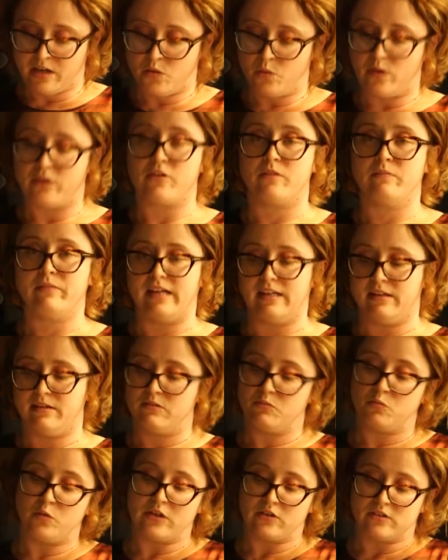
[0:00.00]
Whether it be a
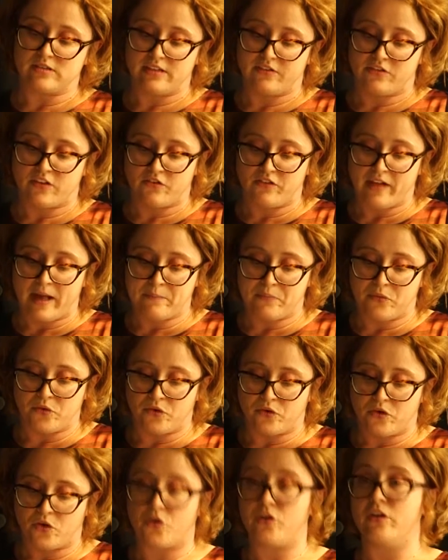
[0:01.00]
Wiggles Lifts the Flat
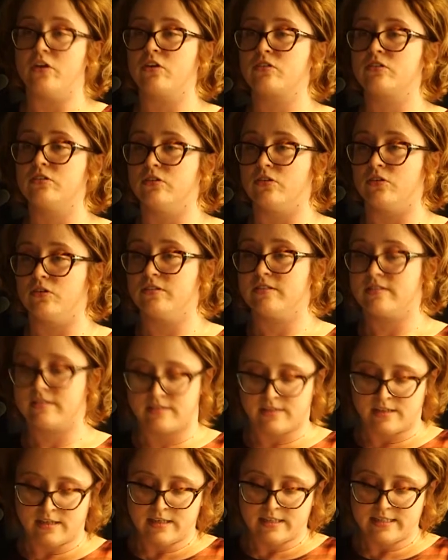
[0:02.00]
book or an
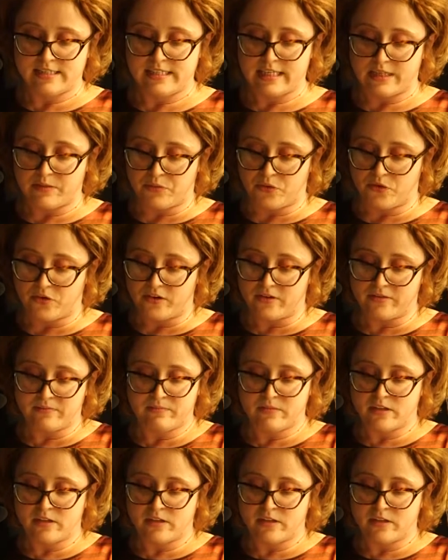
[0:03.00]
Octonauts sticker book,